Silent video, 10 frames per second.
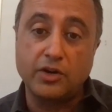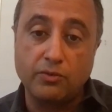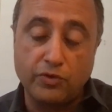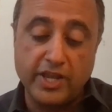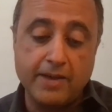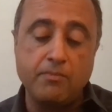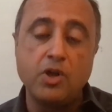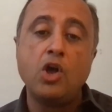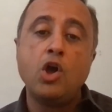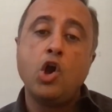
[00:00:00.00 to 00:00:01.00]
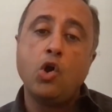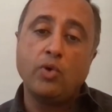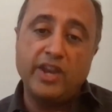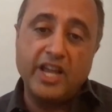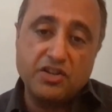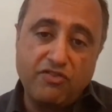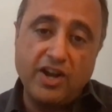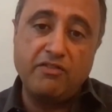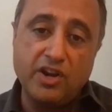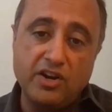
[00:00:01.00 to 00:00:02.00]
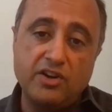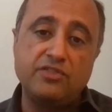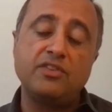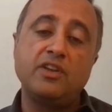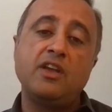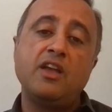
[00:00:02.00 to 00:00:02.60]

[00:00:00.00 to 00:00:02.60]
out for them over the next 5 years.